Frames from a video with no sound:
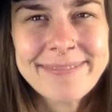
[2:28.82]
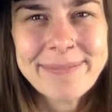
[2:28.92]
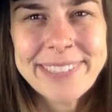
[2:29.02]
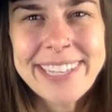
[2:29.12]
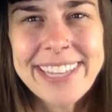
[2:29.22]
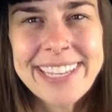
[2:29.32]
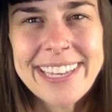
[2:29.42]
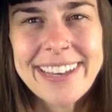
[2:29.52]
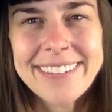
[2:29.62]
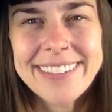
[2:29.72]
Breathing
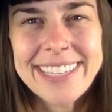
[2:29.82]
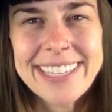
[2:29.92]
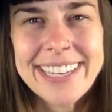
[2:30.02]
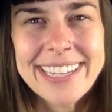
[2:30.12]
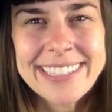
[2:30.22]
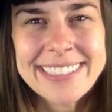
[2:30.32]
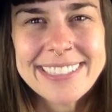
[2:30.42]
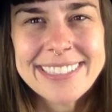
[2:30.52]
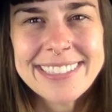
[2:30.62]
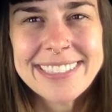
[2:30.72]
out,
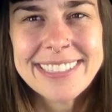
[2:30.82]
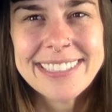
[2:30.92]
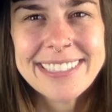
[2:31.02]
yes,